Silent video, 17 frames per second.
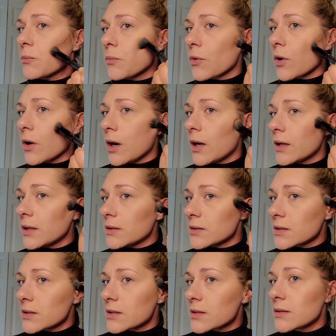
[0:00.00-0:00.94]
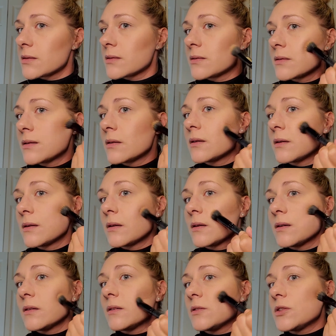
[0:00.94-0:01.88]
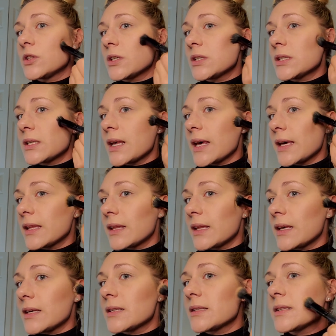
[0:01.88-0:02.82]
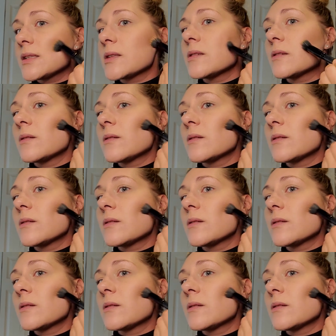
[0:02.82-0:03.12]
bronze just like this.